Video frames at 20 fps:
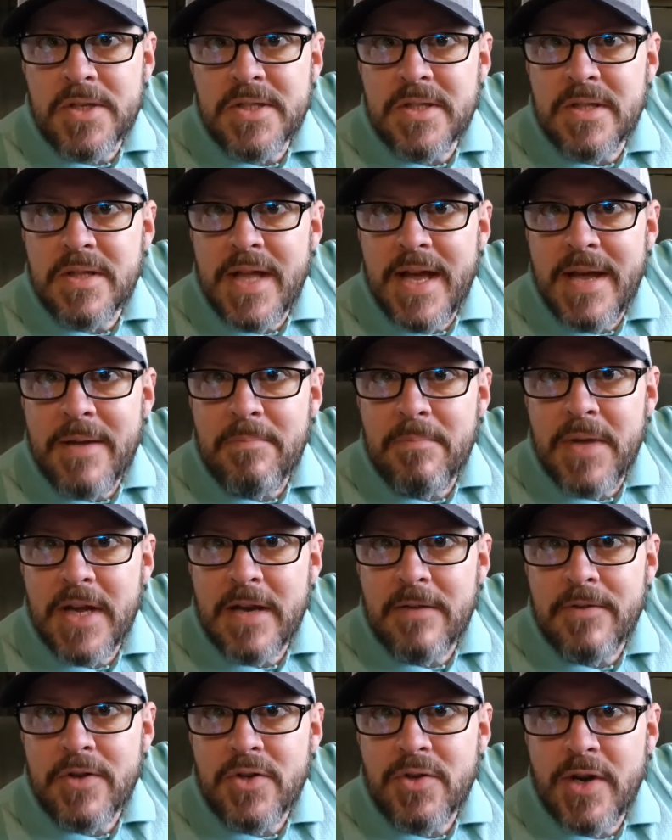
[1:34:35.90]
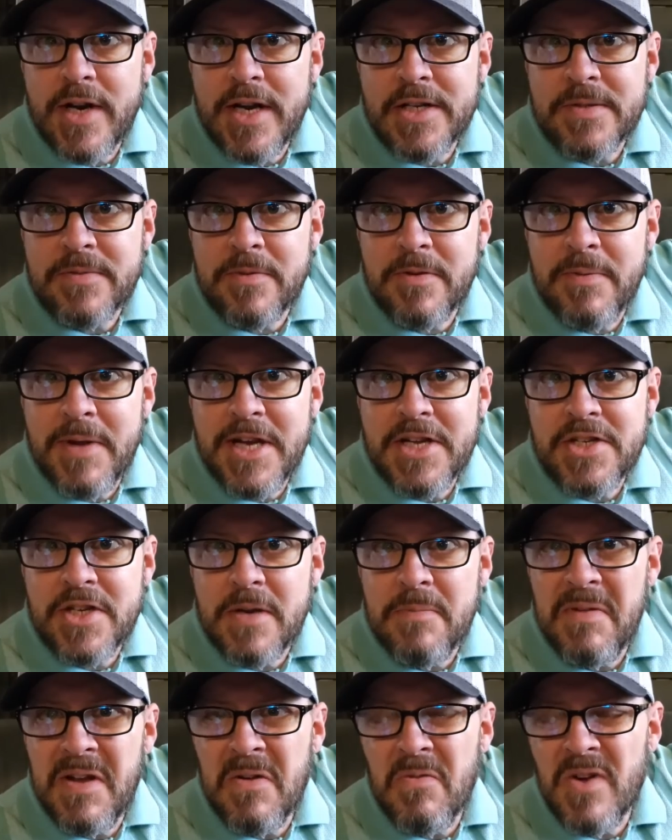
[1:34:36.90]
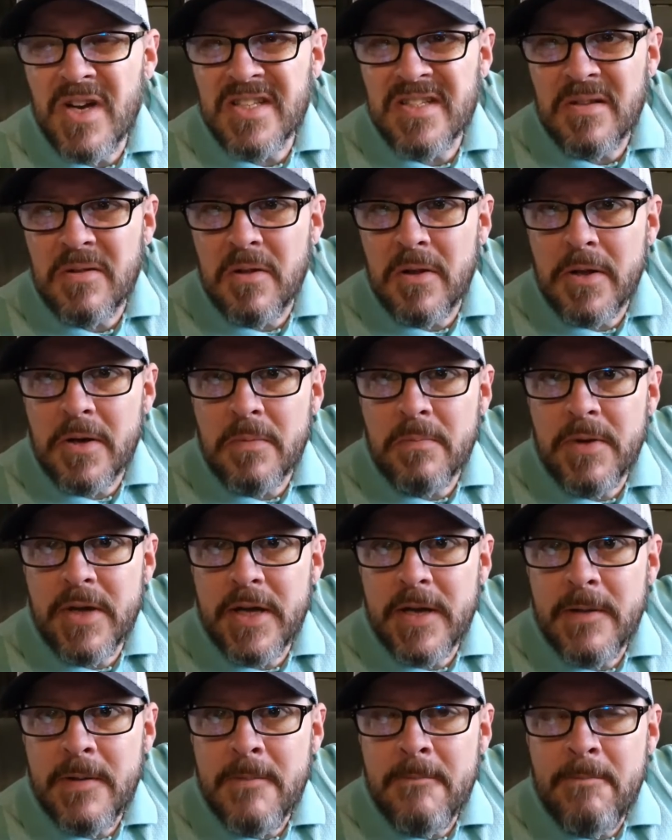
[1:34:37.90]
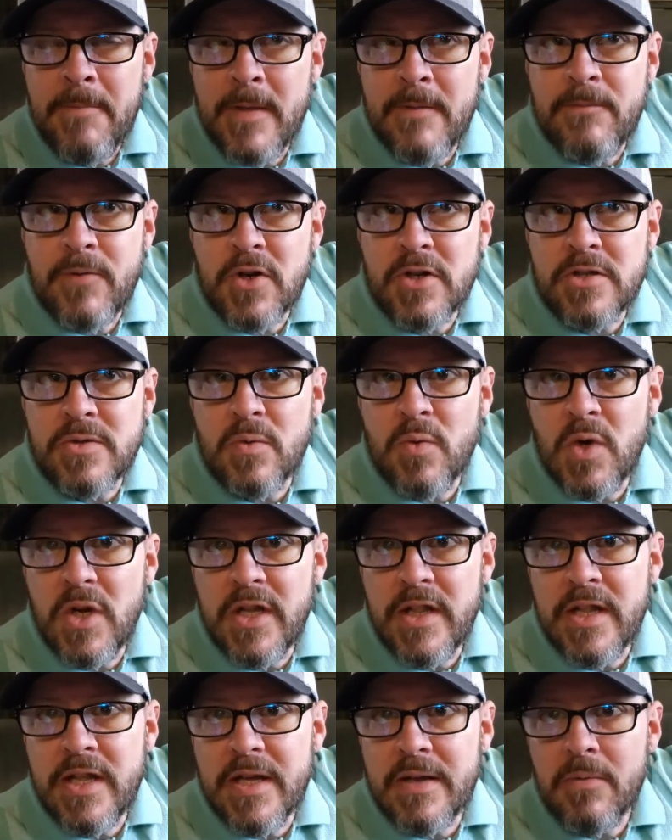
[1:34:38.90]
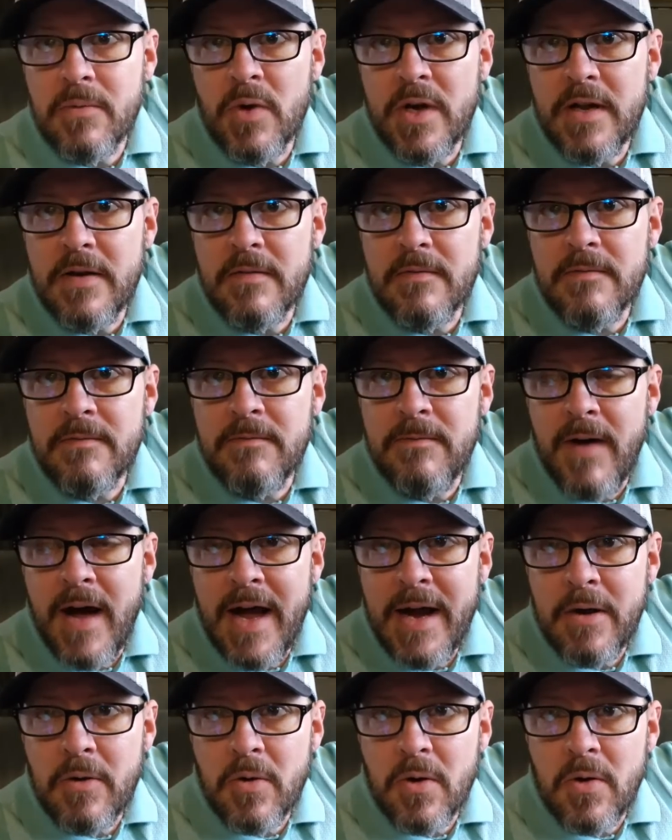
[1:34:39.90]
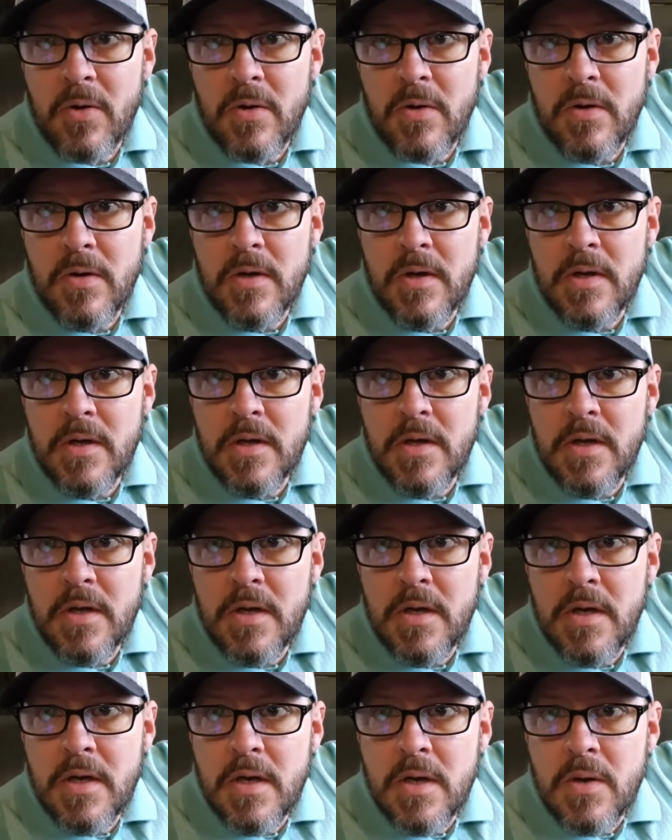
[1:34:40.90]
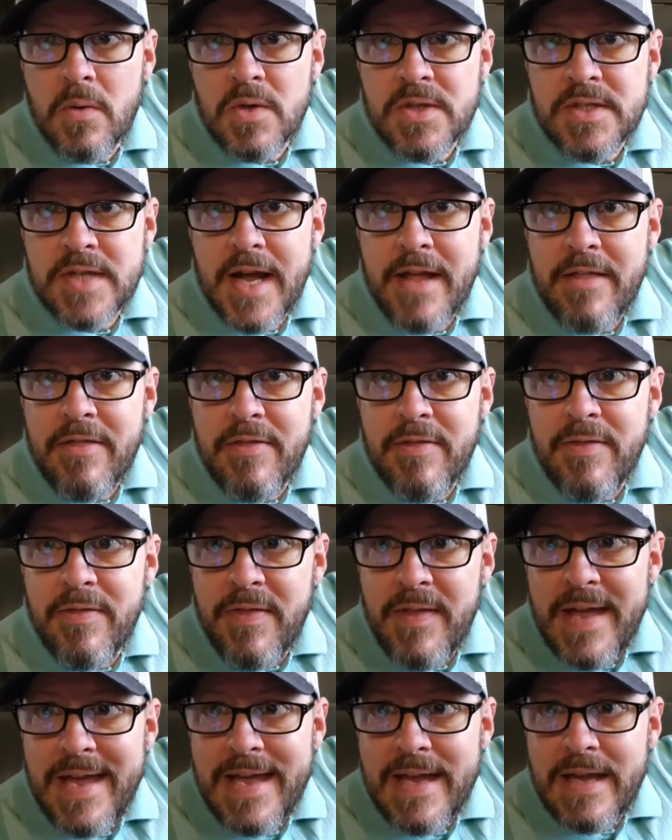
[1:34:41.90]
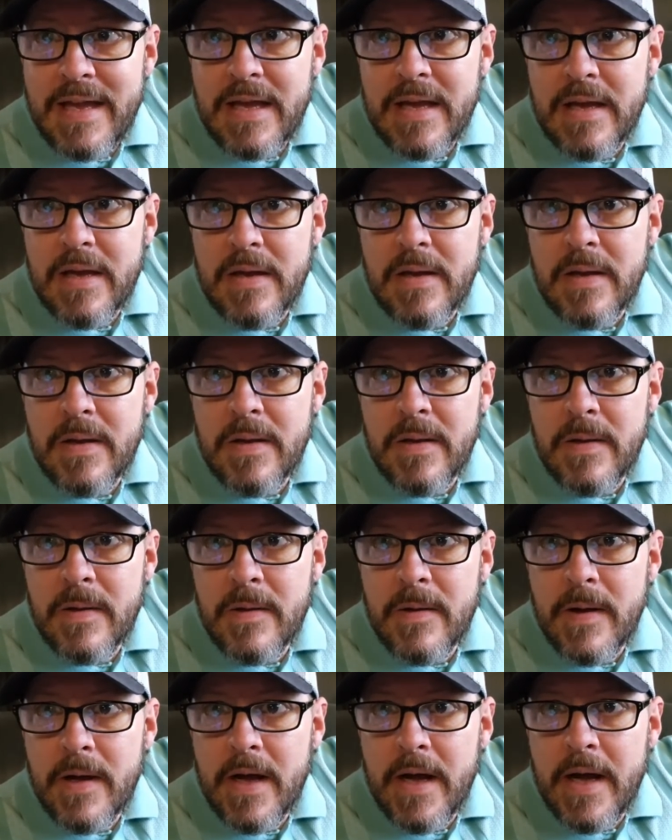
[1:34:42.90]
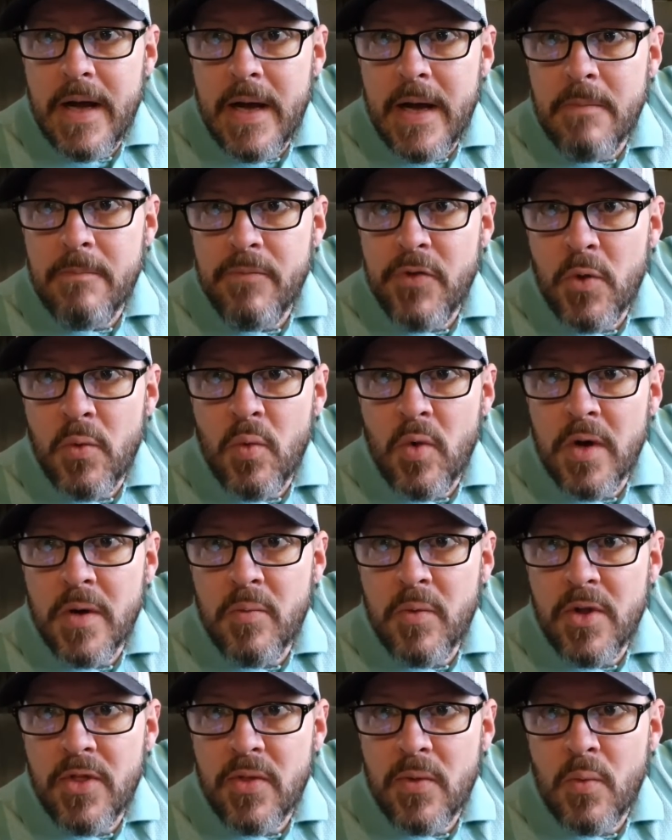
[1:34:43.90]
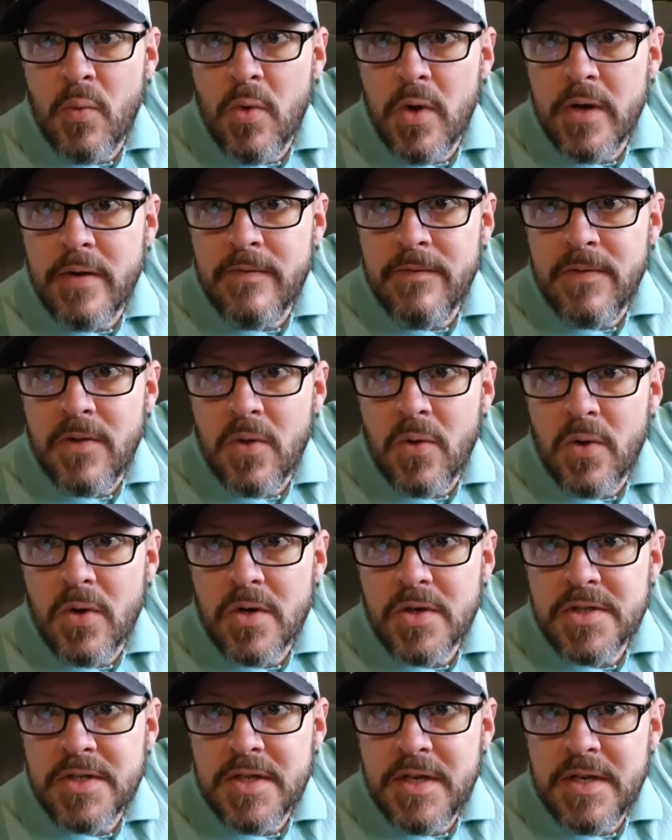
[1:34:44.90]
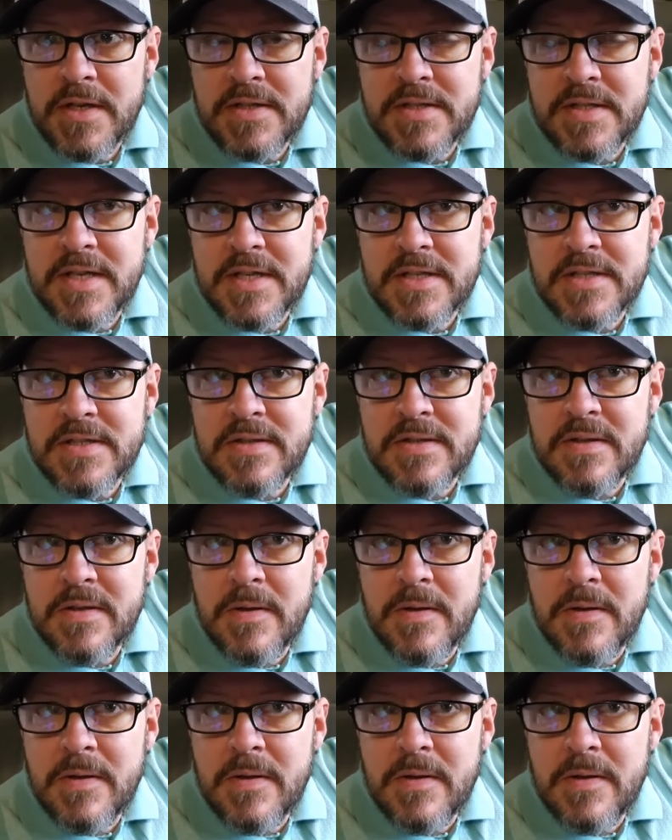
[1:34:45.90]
that big of a transformation. I mean, it was a little bit. The first one that went viral was, I think, the one with the wood floors, and it says